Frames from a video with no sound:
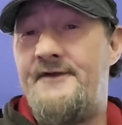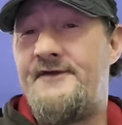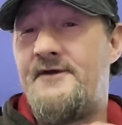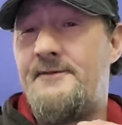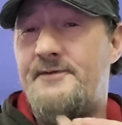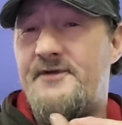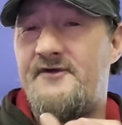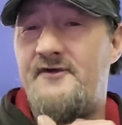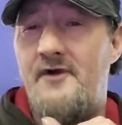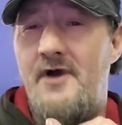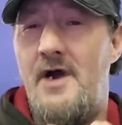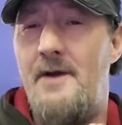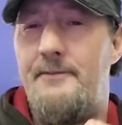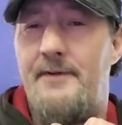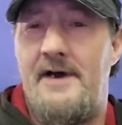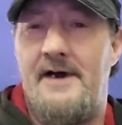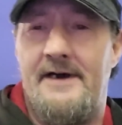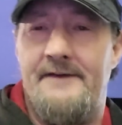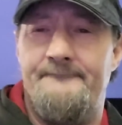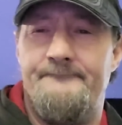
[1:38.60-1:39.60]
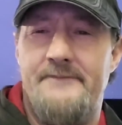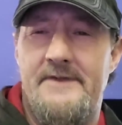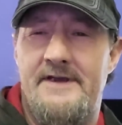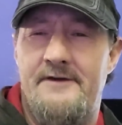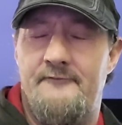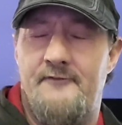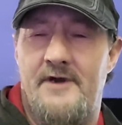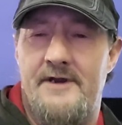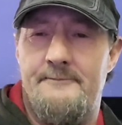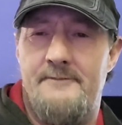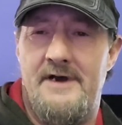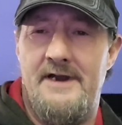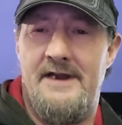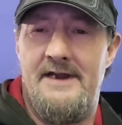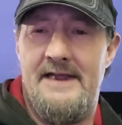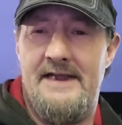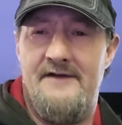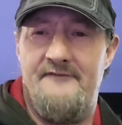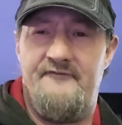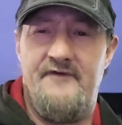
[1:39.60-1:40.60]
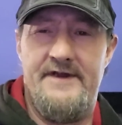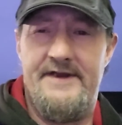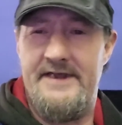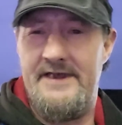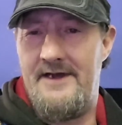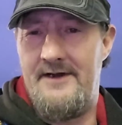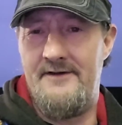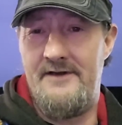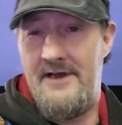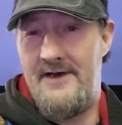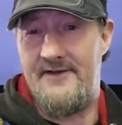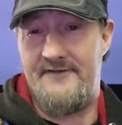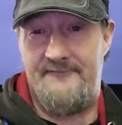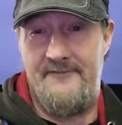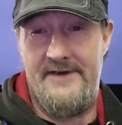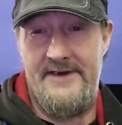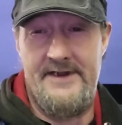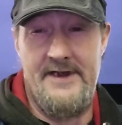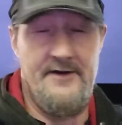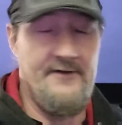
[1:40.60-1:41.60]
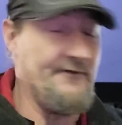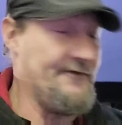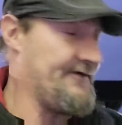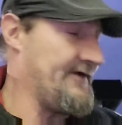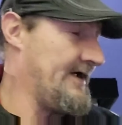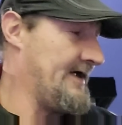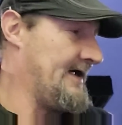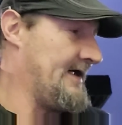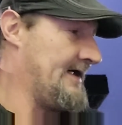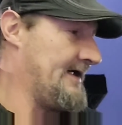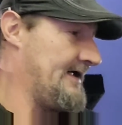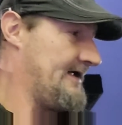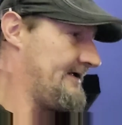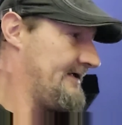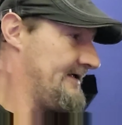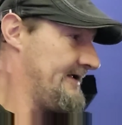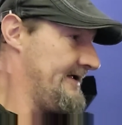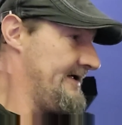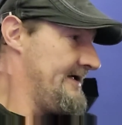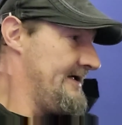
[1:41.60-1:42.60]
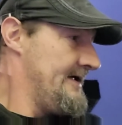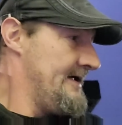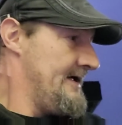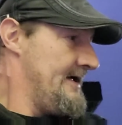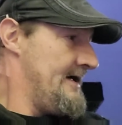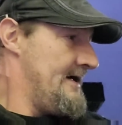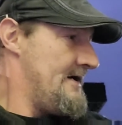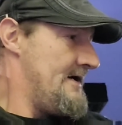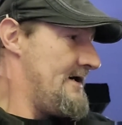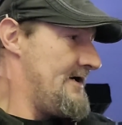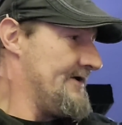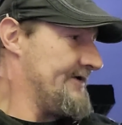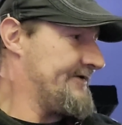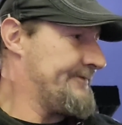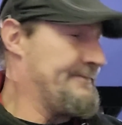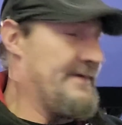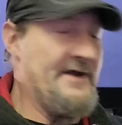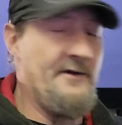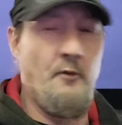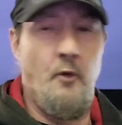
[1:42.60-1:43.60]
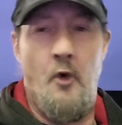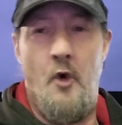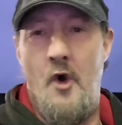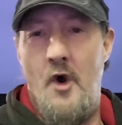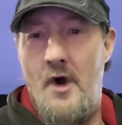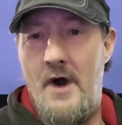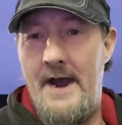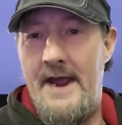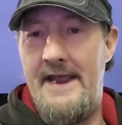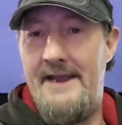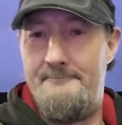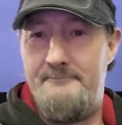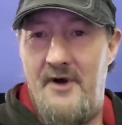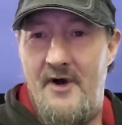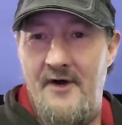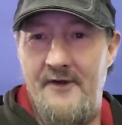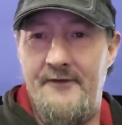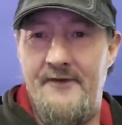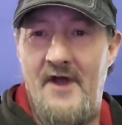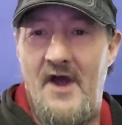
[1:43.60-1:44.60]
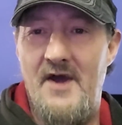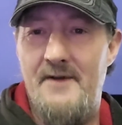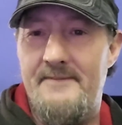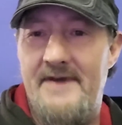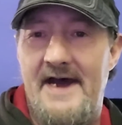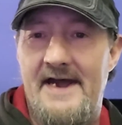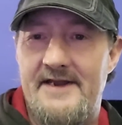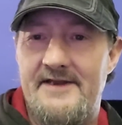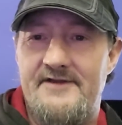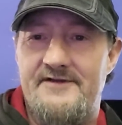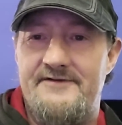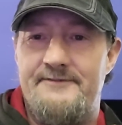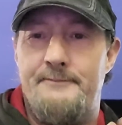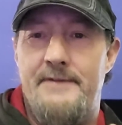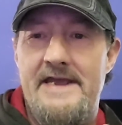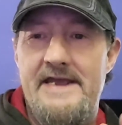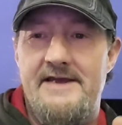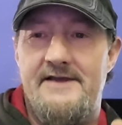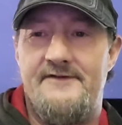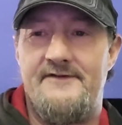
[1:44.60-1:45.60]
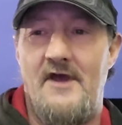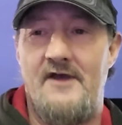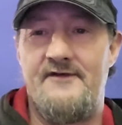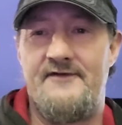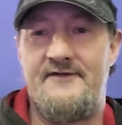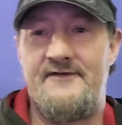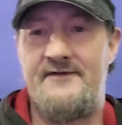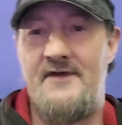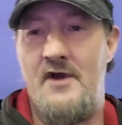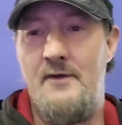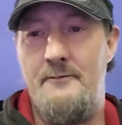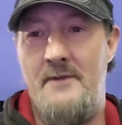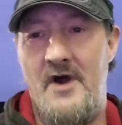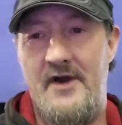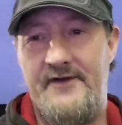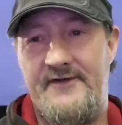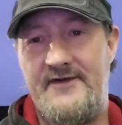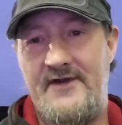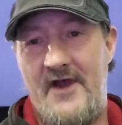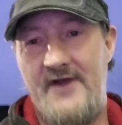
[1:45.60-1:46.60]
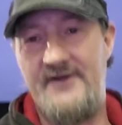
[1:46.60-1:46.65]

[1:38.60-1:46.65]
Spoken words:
a subscriber in one of my last videos ask me why Pondo Man speaks so much